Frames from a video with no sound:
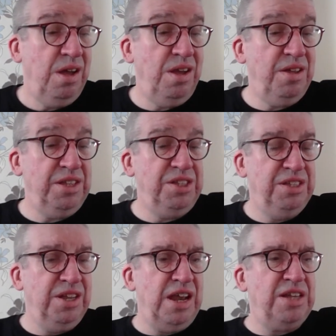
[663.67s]
This
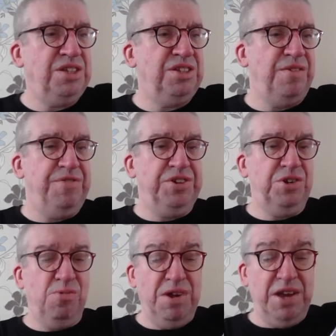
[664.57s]
is a less
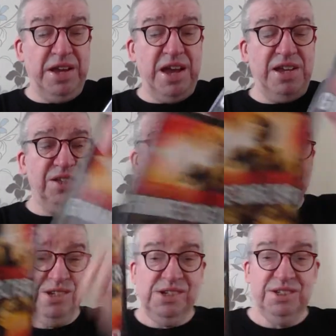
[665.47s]
official one, I guess.
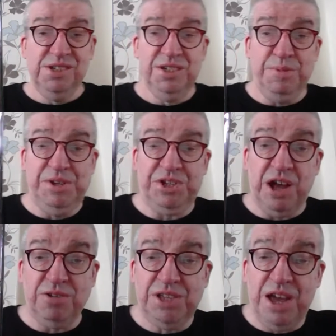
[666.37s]
Give Me
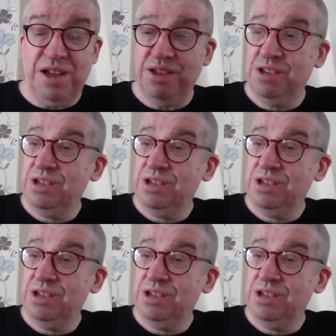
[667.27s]
Shelter.